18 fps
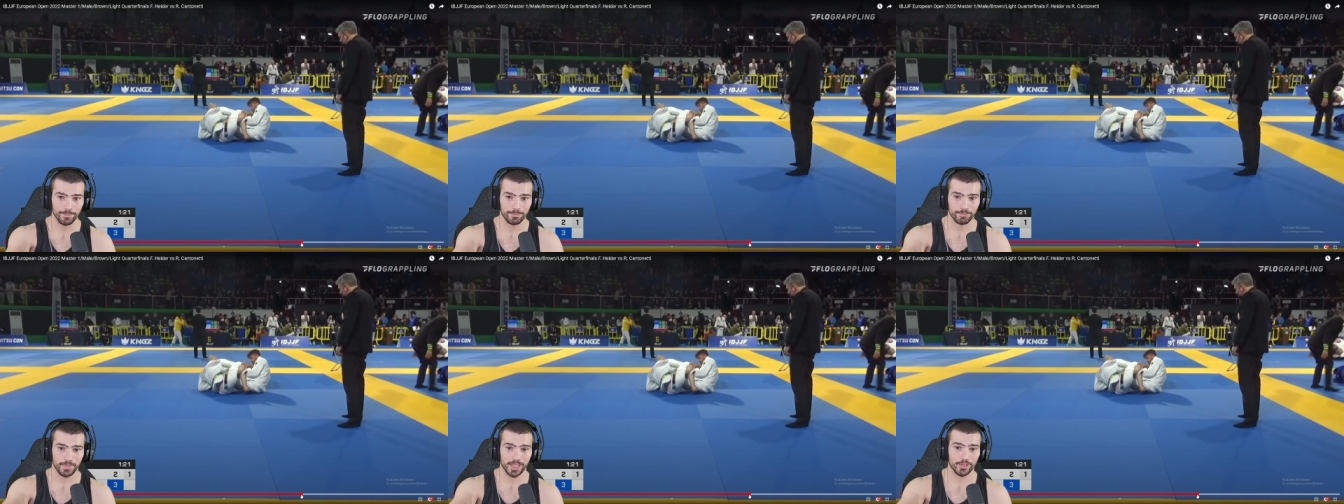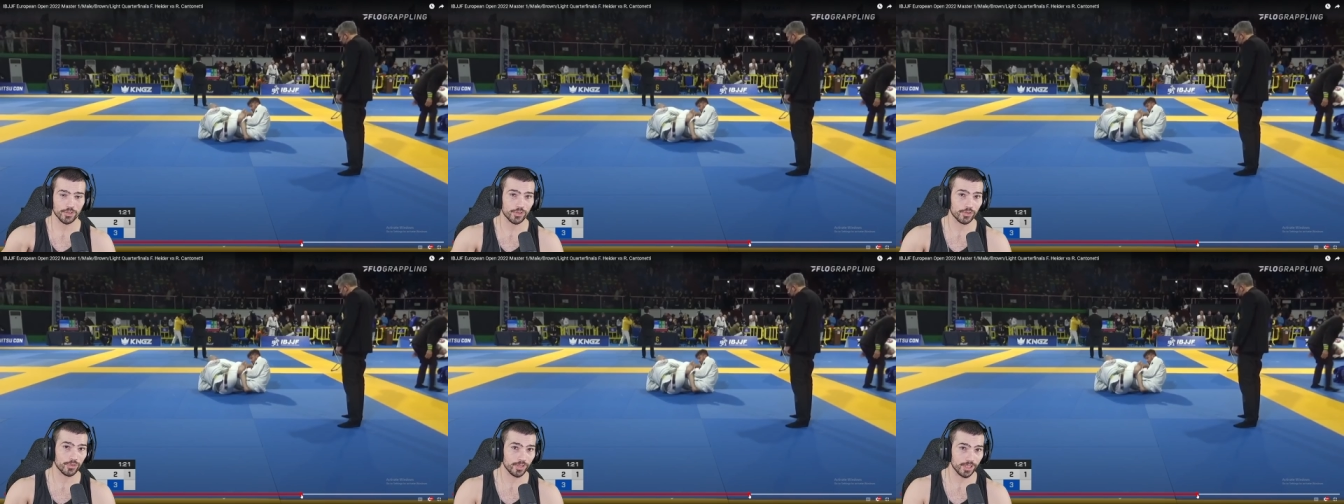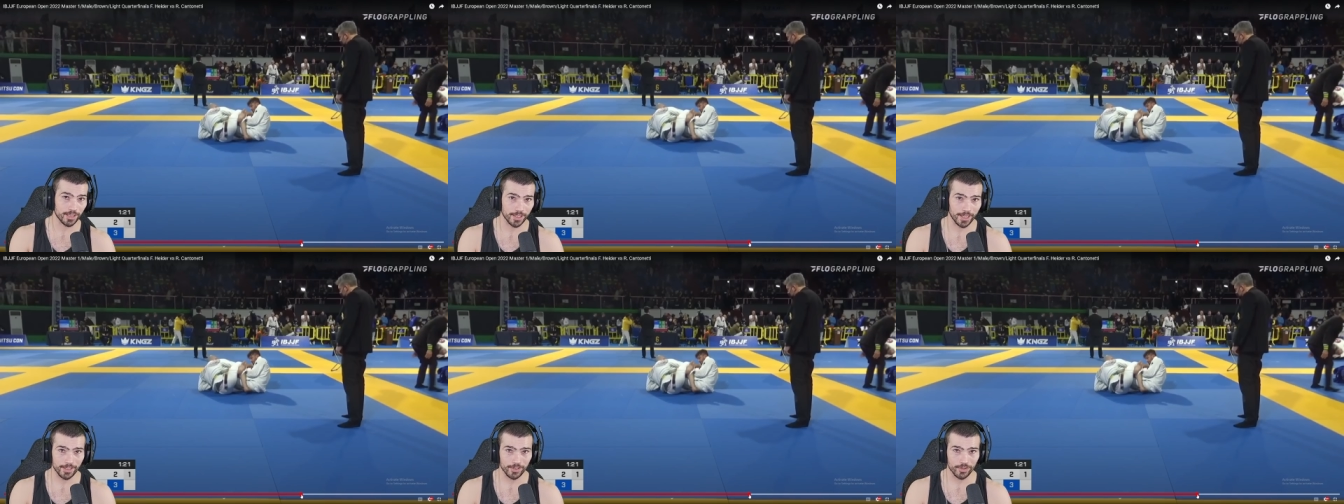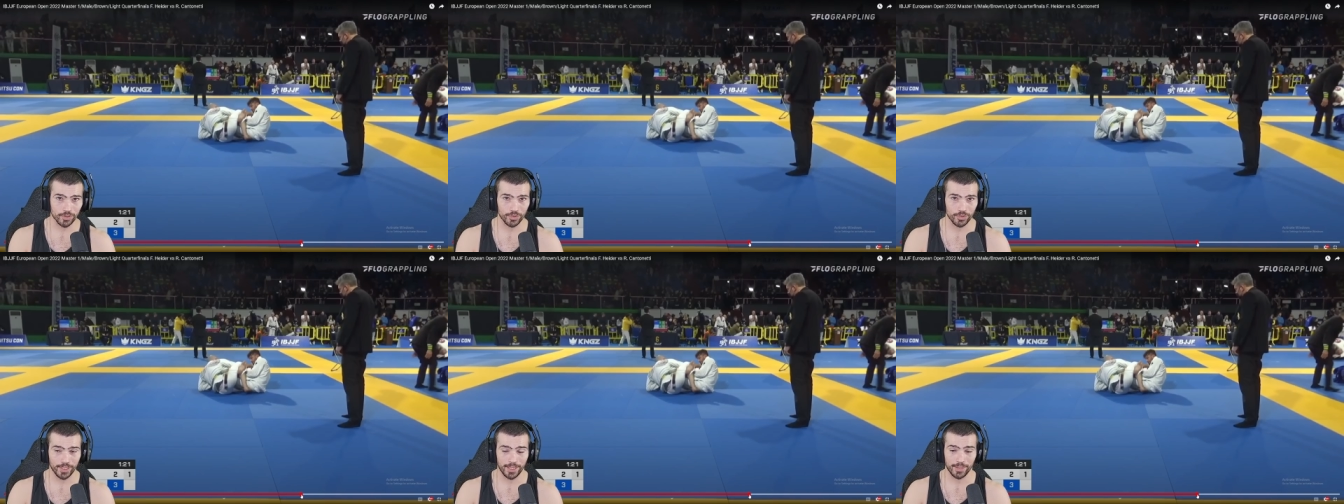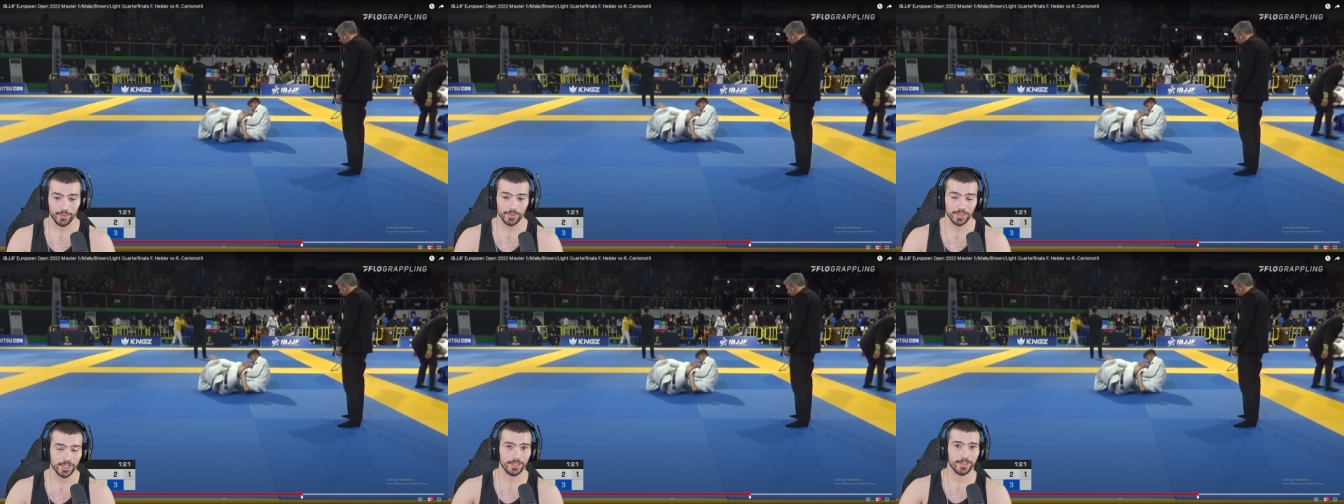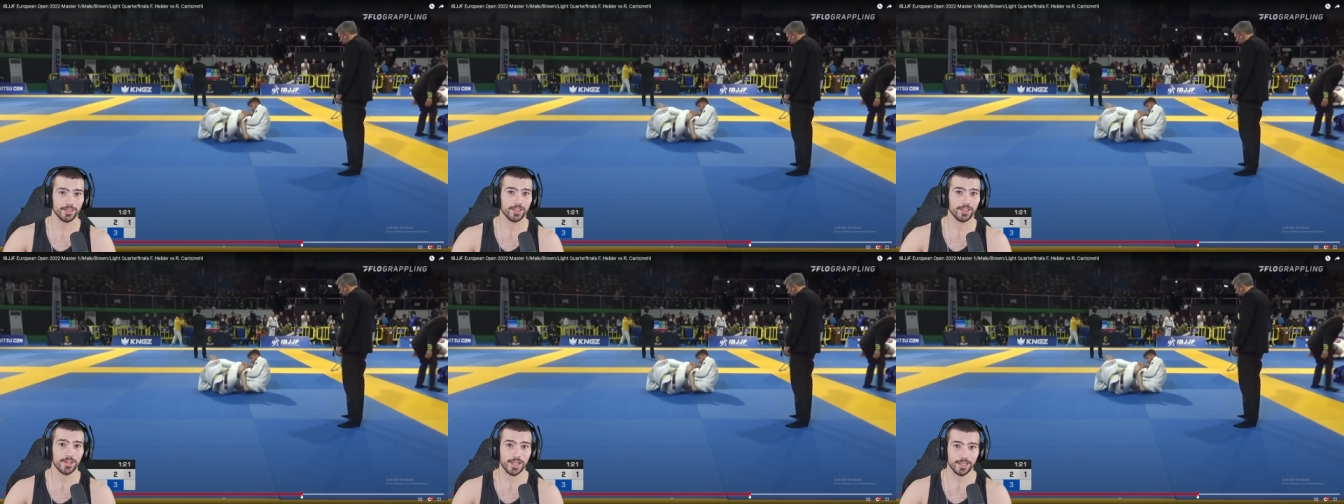making sure your knee line's turned out,
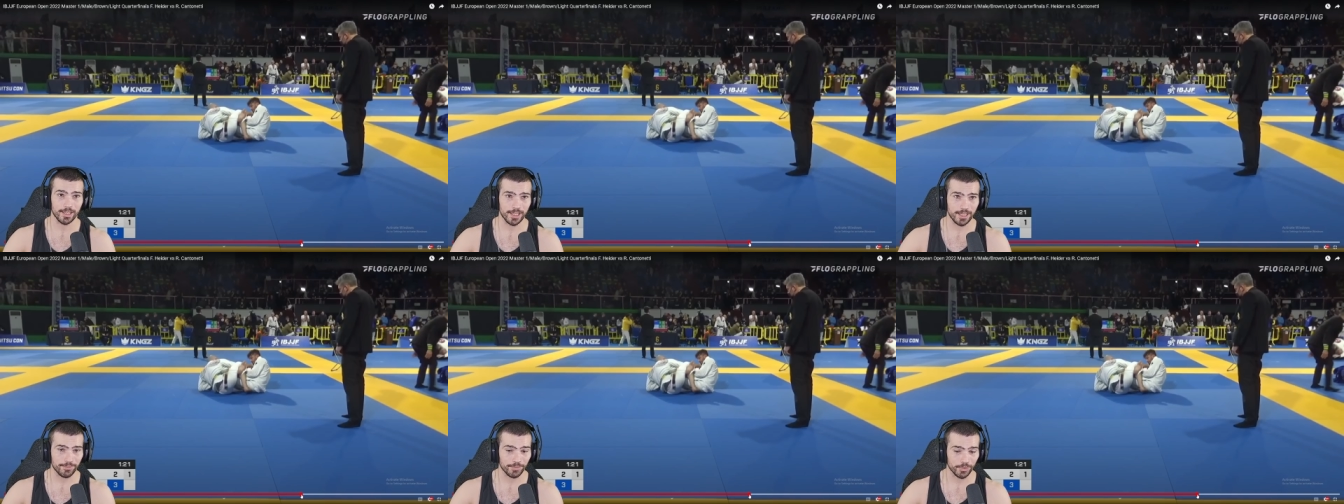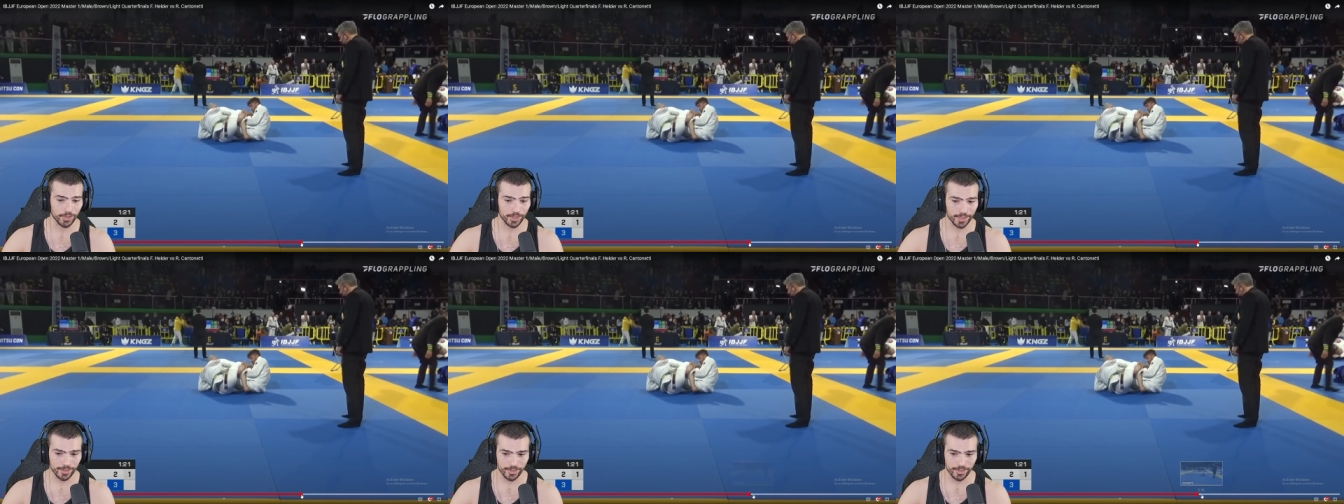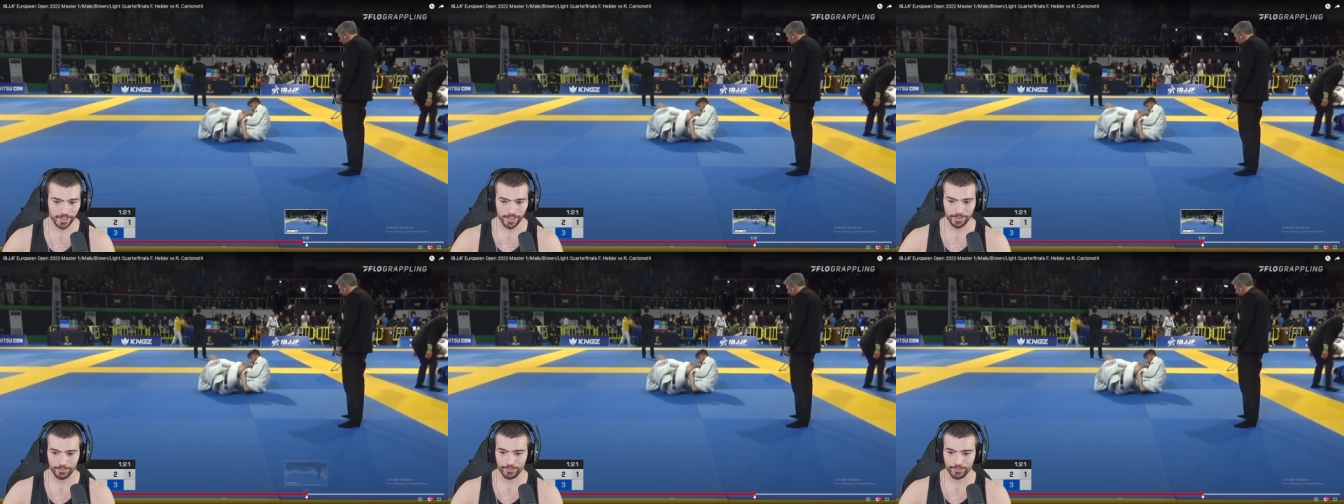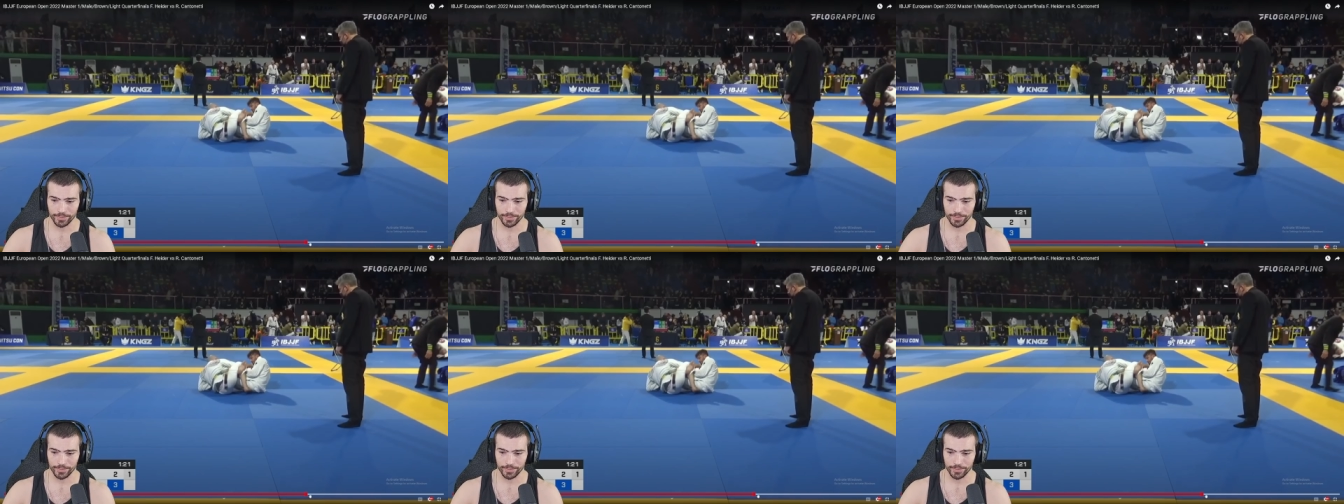killing the De La Riva hook itself,